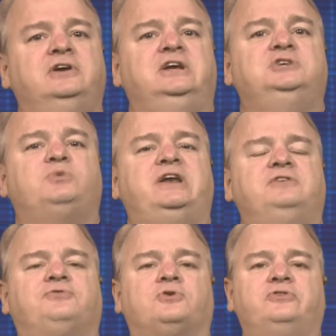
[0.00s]
he's waiting
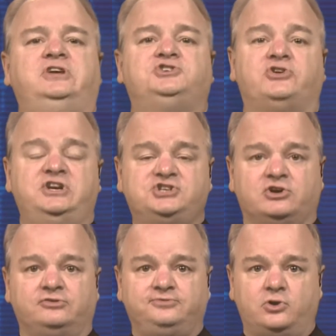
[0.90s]
for the Attorney
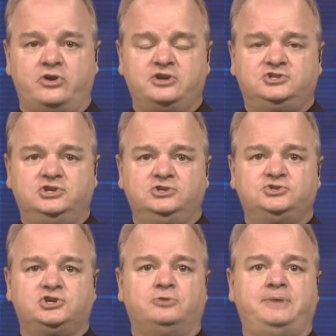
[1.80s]
General of Florida to do
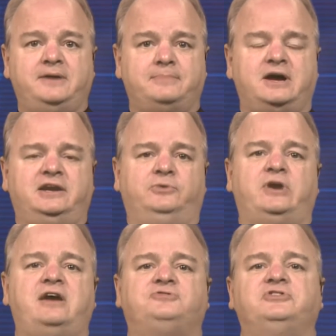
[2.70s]
so, Pam Bondi,
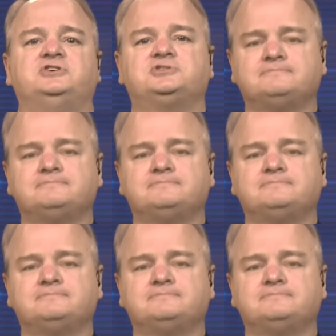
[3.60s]
right after this.